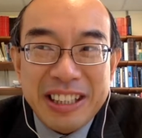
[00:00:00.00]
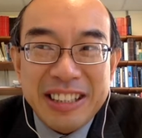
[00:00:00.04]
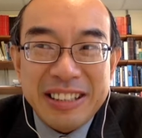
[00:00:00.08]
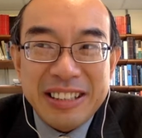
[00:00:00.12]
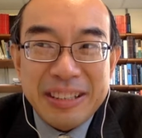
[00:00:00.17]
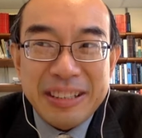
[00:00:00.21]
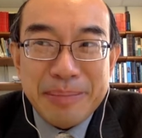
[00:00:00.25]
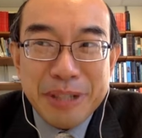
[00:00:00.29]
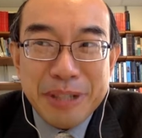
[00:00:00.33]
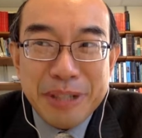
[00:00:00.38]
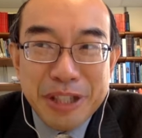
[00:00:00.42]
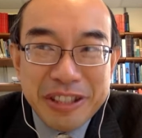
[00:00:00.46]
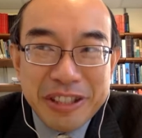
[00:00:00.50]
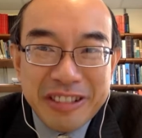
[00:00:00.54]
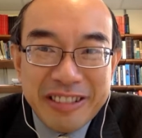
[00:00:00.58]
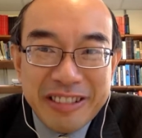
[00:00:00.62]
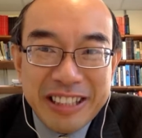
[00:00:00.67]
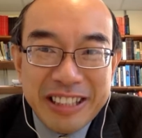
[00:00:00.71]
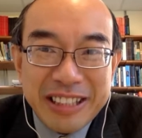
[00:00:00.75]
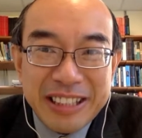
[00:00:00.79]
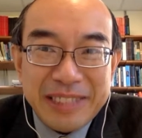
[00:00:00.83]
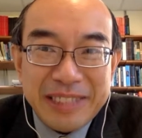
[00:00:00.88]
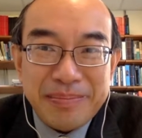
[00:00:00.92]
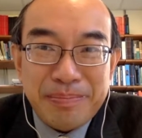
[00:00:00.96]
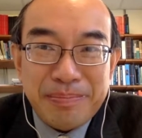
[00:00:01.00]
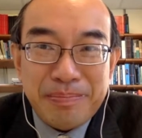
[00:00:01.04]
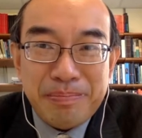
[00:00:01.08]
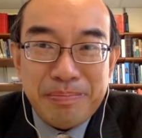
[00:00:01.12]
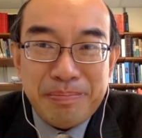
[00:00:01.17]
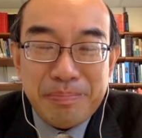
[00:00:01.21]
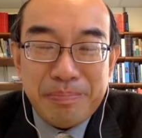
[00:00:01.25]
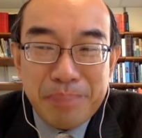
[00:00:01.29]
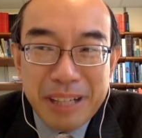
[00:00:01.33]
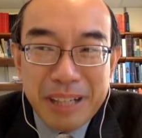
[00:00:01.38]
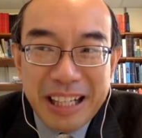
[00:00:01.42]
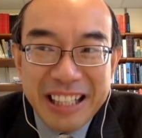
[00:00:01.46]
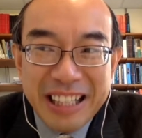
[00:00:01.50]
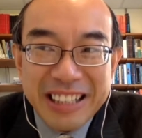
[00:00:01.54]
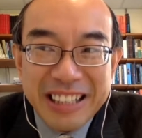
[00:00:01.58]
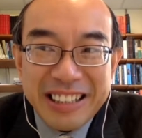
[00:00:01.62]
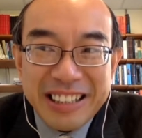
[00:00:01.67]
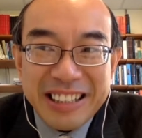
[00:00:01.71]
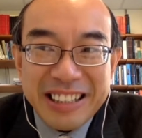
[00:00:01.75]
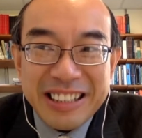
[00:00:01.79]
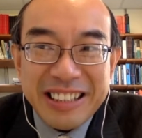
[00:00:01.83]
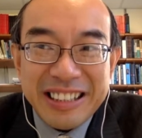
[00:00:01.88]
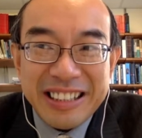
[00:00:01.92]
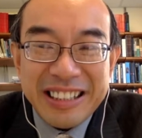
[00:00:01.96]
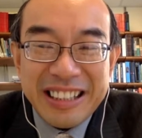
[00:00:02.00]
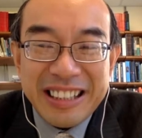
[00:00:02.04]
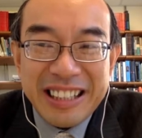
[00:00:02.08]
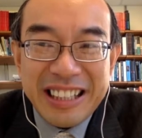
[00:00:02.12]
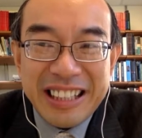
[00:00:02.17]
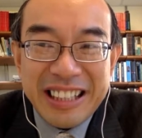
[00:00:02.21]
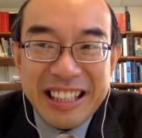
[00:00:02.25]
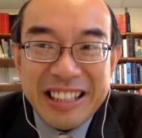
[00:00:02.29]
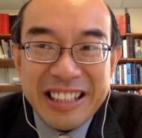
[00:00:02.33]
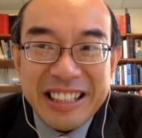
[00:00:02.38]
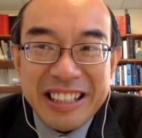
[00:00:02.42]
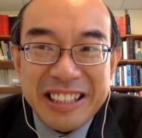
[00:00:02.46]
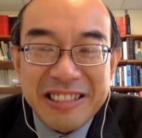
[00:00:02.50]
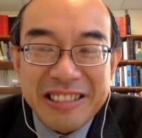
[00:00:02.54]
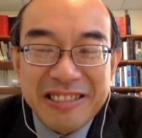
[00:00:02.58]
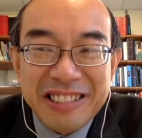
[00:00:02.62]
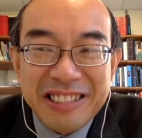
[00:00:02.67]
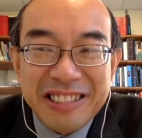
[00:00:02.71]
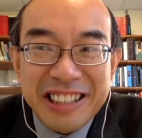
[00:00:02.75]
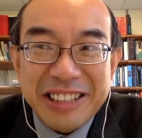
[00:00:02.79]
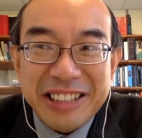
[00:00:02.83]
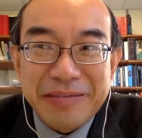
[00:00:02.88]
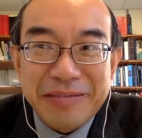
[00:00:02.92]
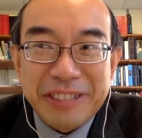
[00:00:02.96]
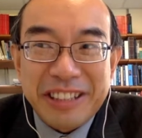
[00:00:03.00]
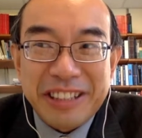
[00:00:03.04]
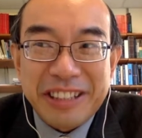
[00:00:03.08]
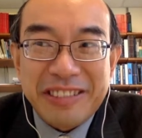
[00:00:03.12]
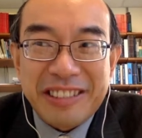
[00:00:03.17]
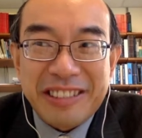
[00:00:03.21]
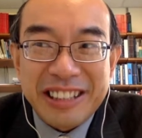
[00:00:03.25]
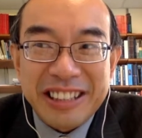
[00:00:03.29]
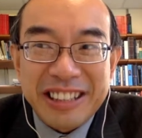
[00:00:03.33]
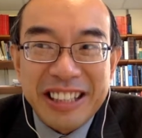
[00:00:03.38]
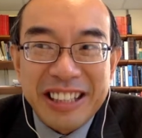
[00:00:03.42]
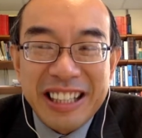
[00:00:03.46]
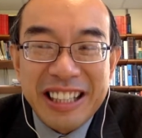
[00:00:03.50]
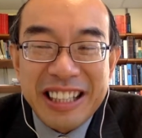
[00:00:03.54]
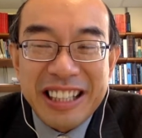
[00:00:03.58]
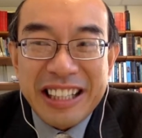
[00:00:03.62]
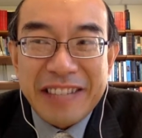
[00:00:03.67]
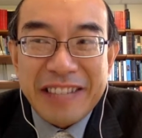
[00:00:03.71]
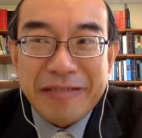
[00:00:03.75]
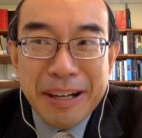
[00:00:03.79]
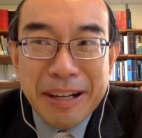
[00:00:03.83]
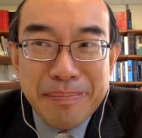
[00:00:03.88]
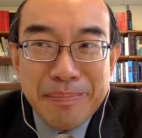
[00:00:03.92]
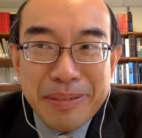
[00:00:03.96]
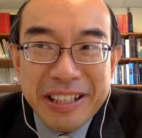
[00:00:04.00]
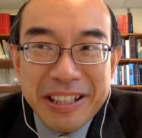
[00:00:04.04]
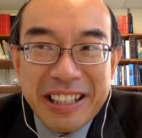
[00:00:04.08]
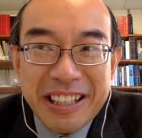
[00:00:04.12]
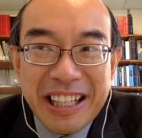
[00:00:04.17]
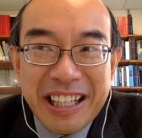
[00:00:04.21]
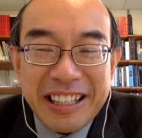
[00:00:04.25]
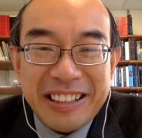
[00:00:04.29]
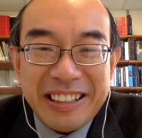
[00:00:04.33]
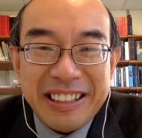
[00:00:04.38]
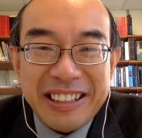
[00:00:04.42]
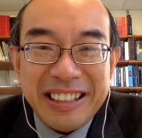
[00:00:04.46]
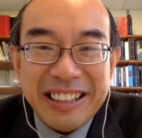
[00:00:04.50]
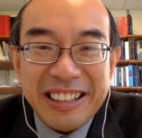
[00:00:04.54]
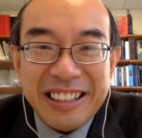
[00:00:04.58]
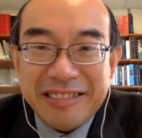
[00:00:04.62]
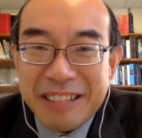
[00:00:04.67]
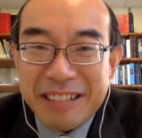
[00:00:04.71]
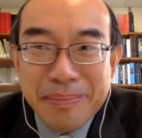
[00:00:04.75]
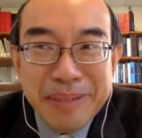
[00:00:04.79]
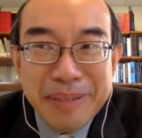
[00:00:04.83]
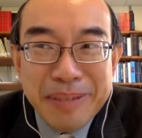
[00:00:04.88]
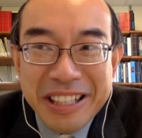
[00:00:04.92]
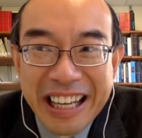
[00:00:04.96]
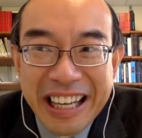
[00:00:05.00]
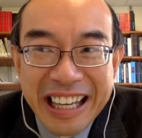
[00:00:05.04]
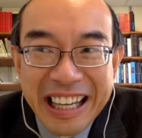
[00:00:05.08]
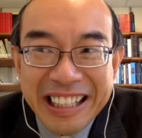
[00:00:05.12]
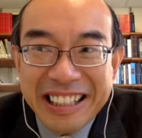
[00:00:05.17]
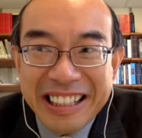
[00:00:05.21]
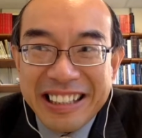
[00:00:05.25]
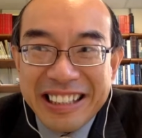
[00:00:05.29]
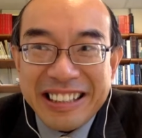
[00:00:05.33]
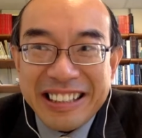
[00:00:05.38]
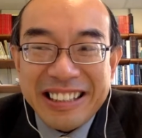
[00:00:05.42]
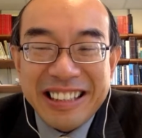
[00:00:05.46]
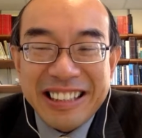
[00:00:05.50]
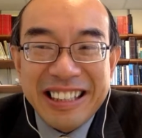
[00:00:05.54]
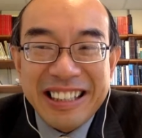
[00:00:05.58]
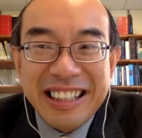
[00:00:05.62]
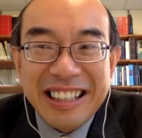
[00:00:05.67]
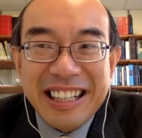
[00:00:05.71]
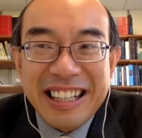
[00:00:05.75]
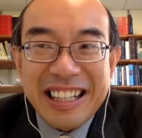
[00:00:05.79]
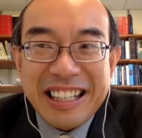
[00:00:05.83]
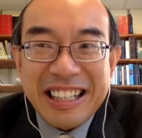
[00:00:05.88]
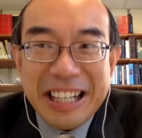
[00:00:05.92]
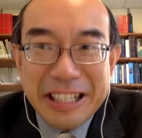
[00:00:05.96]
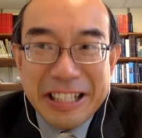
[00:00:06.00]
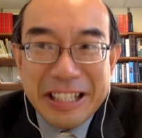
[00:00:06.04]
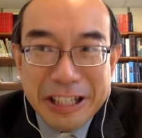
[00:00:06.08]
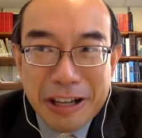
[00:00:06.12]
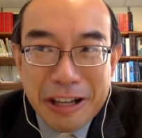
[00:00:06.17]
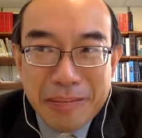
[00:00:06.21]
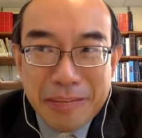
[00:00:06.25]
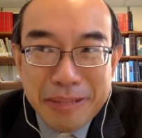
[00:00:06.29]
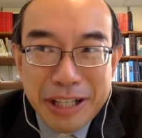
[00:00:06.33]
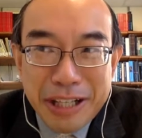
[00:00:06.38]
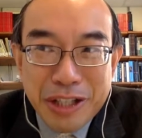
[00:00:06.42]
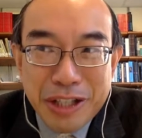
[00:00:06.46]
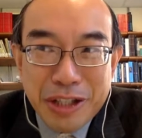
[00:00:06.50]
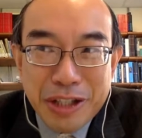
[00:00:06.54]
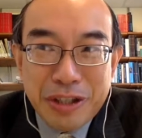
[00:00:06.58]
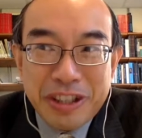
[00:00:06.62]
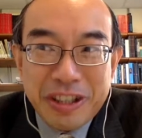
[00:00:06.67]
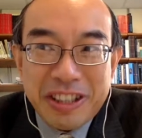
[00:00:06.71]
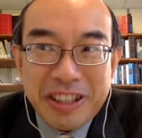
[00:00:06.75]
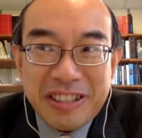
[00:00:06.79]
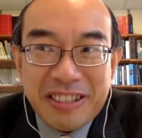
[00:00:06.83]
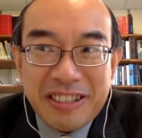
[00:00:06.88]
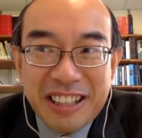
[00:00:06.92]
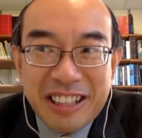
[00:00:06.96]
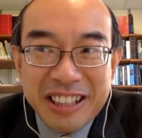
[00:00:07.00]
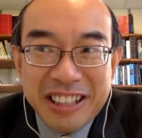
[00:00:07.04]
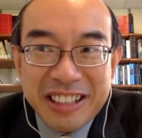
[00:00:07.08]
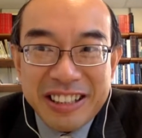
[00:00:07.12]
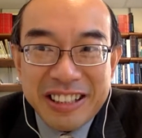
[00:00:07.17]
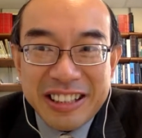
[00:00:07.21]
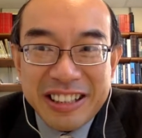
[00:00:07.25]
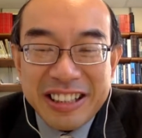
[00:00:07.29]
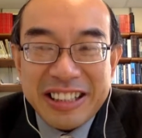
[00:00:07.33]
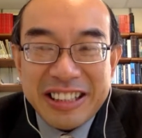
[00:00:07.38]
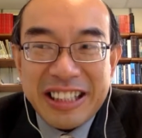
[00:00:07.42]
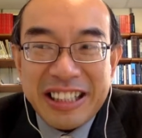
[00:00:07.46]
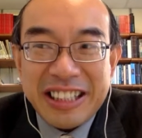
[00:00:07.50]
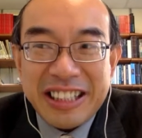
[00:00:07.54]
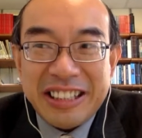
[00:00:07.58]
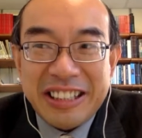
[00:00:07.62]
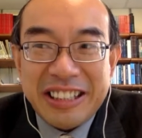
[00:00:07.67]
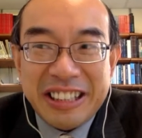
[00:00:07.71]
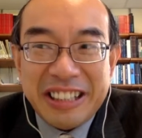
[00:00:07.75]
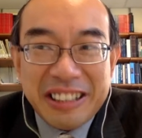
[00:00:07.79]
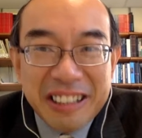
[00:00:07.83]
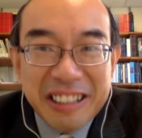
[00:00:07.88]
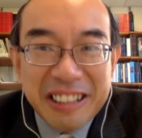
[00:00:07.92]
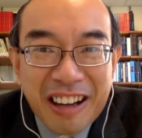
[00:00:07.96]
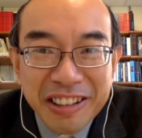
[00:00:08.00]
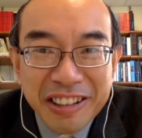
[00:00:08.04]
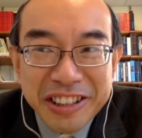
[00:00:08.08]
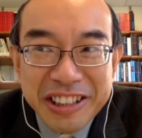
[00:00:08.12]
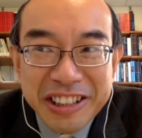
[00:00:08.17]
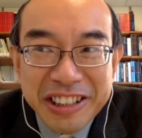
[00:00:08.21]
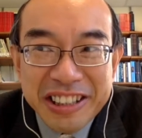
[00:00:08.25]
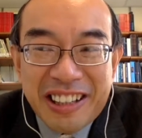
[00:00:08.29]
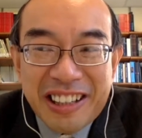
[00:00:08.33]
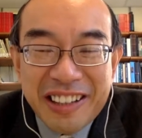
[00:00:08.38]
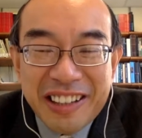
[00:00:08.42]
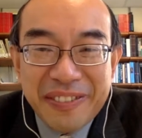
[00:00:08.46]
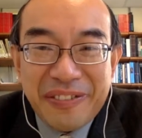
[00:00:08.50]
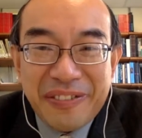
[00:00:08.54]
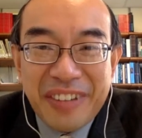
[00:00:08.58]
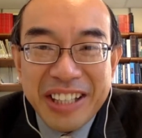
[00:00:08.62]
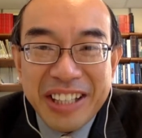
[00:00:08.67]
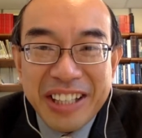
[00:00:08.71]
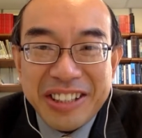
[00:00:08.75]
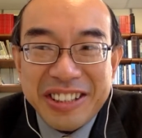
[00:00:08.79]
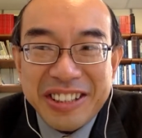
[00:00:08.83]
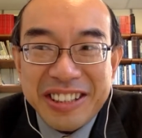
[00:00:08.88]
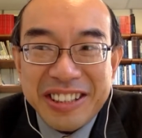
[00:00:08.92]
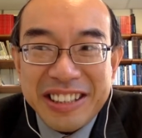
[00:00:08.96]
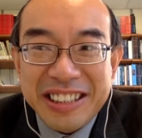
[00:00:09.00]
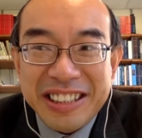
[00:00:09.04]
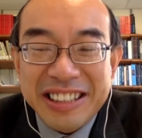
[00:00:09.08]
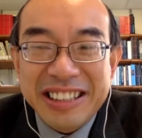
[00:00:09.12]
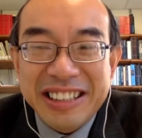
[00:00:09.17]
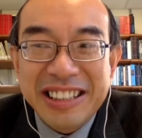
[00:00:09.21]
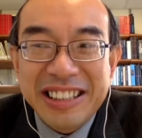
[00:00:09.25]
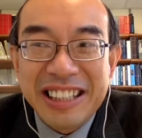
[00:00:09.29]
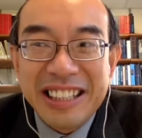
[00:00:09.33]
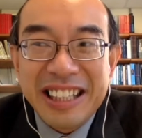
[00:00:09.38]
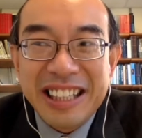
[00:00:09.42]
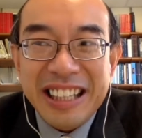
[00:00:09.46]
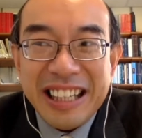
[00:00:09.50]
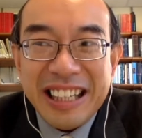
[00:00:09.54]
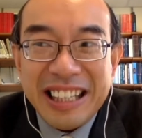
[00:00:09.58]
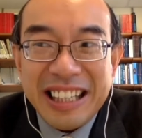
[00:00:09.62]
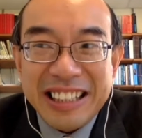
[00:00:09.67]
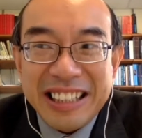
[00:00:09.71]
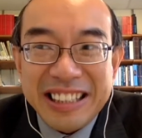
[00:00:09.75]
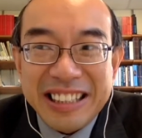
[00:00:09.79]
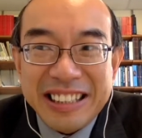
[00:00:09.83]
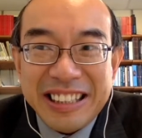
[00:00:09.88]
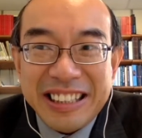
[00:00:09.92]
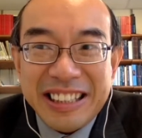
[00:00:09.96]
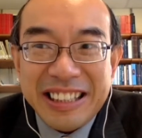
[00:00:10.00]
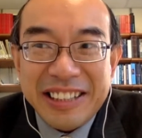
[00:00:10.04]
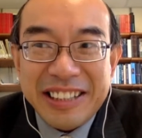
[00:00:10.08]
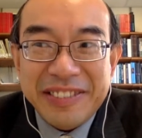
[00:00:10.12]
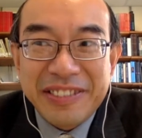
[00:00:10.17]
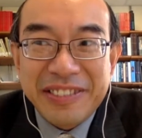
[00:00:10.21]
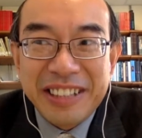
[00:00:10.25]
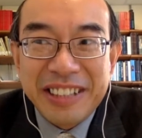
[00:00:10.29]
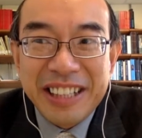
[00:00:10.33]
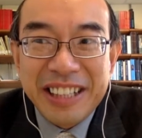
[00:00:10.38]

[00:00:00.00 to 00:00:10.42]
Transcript: missionaries planted in the two-thirds world was they replicated their denominational structures, their theological confessions and stuff